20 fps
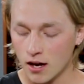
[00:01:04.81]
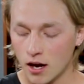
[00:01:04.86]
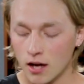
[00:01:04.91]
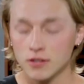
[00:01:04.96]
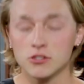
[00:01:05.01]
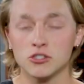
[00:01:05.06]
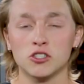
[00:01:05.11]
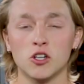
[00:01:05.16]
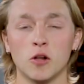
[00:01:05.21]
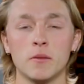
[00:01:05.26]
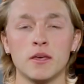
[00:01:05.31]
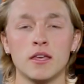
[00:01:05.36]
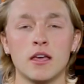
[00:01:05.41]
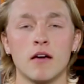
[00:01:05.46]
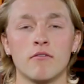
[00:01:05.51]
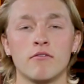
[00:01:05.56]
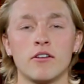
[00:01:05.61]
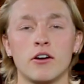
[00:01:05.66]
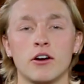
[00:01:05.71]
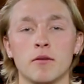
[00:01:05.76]
God showed me
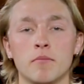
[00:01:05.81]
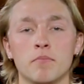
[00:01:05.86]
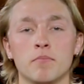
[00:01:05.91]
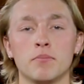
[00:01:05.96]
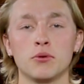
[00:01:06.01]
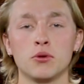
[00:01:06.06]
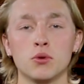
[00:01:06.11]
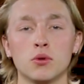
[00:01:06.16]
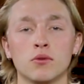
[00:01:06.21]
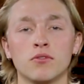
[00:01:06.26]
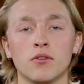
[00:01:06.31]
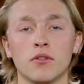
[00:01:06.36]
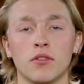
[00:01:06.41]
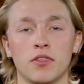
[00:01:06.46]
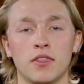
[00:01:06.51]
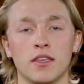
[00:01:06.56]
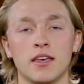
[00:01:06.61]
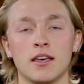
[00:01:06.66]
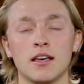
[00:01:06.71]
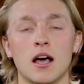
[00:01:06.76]
a very beautiful
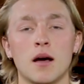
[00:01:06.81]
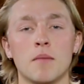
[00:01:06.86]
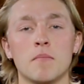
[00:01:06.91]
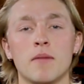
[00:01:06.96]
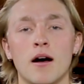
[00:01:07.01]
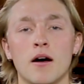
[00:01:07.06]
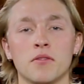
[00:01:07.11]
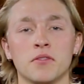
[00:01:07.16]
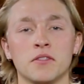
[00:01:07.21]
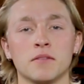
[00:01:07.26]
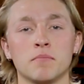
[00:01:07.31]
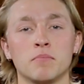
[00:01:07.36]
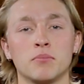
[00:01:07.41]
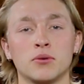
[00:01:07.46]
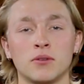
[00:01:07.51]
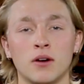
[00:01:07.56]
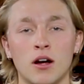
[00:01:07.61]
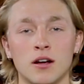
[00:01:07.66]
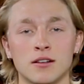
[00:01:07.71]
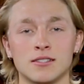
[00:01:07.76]
thing about the
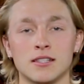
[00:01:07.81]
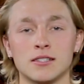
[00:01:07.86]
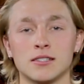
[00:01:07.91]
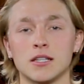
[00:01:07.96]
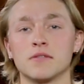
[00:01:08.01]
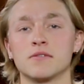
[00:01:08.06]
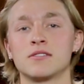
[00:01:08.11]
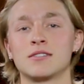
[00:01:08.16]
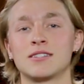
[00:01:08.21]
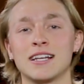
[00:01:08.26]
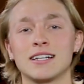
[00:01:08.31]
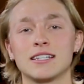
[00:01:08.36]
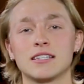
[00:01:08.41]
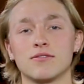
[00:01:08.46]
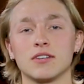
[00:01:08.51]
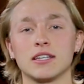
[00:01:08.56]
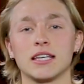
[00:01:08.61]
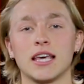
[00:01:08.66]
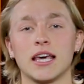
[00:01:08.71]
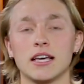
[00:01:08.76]
process of
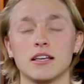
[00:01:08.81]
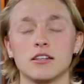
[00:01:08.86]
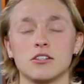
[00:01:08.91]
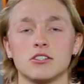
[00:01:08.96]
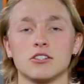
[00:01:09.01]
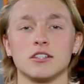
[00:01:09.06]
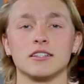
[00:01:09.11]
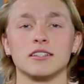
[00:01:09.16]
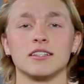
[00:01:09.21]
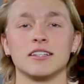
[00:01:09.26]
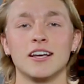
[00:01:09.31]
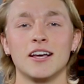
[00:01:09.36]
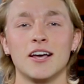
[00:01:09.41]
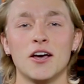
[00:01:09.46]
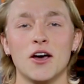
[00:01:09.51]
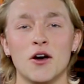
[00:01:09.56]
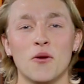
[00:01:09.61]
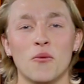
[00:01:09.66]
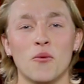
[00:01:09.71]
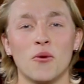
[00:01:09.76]
sanctification.
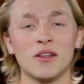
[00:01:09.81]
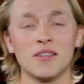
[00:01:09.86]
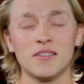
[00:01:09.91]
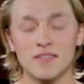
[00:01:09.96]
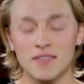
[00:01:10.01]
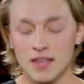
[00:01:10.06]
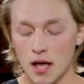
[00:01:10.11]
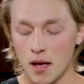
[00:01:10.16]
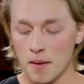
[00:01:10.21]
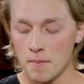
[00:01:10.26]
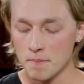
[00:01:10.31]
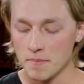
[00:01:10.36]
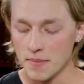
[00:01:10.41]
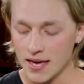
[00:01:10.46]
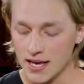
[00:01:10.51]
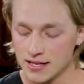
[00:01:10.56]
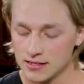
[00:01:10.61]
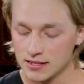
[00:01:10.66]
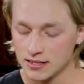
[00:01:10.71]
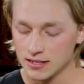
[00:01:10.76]
One of the
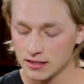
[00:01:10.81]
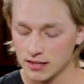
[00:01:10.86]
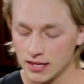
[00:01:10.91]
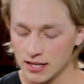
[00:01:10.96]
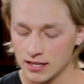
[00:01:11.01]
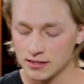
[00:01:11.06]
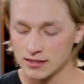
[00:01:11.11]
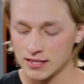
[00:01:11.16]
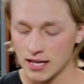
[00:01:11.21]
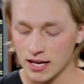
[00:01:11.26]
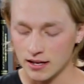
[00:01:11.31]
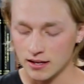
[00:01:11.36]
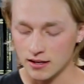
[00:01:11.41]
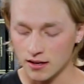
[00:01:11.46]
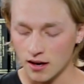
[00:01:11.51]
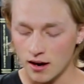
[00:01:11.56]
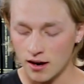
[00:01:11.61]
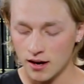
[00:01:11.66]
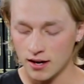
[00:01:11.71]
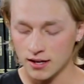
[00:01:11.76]
amazing things that
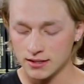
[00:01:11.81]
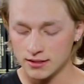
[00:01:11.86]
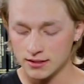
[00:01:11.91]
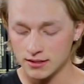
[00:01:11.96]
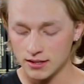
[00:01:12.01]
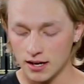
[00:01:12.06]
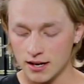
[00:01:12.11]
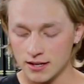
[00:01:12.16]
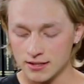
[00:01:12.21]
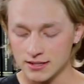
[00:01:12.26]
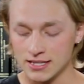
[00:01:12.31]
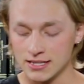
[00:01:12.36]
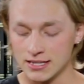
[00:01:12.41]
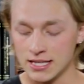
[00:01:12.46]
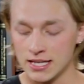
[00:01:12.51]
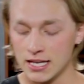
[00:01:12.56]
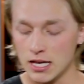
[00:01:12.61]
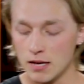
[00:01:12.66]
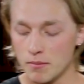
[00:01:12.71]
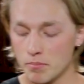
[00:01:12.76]
God does
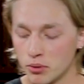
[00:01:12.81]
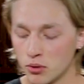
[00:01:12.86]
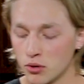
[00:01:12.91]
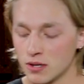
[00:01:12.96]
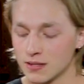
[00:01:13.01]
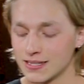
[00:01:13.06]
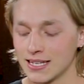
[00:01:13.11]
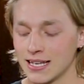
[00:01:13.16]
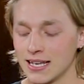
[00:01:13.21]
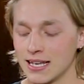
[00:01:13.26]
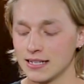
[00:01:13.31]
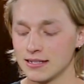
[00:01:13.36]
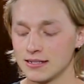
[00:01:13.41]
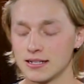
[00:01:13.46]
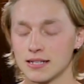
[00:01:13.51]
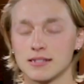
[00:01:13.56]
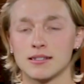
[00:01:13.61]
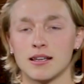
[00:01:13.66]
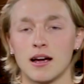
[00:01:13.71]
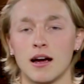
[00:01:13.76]
is he puts his
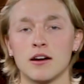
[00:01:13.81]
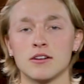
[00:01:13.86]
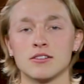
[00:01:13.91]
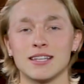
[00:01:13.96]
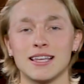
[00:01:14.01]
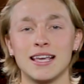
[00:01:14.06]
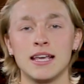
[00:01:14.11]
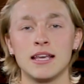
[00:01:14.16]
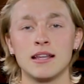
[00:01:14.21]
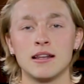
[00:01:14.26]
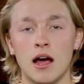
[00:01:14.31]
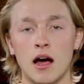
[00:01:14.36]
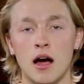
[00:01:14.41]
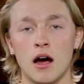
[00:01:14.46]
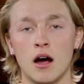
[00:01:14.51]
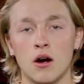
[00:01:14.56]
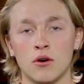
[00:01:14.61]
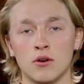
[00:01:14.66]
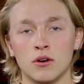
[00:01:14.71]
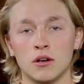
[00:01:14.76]
desires in
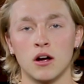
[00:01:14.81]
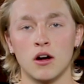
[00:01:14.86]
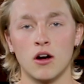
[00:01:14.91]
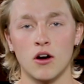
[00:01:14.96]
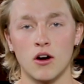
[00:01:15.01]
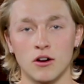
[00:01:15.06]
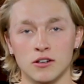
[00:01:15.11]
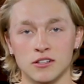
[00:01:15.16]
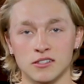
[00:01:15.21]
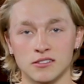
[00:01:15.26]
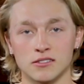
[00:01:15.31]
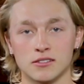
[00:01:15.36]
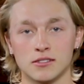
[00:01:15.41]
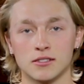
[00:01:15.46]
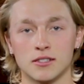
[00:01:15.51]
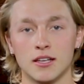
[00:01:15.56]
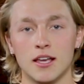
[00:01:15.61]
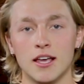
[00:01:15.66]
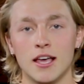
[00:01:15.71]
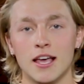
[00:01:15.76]
our
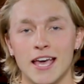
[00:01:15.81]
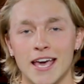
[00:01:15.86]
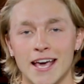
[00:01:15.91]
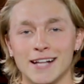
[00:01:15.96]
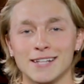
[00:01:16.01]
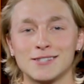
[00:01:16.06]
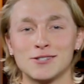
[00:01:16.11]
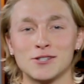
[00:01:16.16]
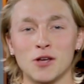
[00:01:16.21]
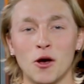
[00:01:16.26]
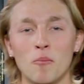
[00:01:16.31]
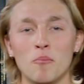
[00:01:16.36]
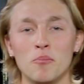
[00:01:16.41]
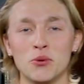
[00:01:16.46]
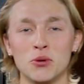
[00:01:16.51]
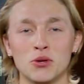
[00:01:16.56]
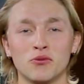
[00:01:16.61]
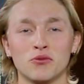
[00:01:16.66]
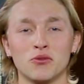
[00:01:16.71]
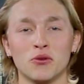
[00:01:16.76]
hearts. It's so
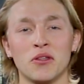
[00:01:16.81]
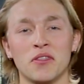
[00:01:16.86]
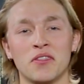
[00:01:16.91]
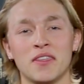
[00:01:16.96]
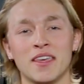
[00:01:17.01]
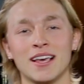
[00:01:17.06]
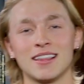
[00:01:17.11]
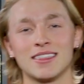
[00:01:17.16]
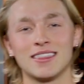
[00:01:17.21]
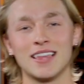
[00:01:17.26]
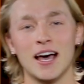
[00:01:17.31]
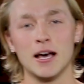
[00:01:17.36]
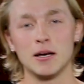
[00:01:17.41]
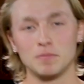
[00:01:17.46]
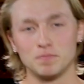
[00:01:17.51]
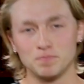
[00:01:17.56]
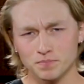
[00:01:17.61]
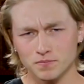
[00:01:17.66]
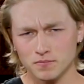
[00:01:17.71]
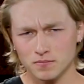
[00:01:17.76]
beautiful to think
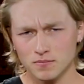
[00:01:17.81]
that